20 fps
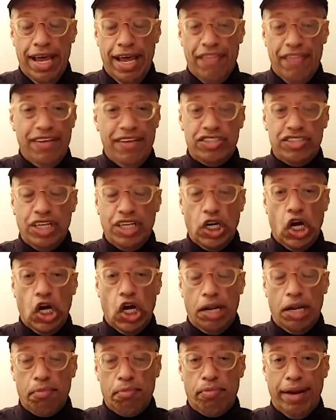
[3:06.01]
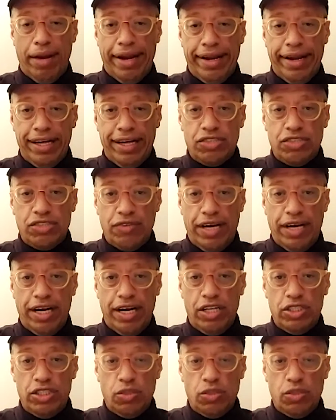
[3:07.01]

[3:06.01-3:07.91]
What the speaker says: they still call it branding strategy.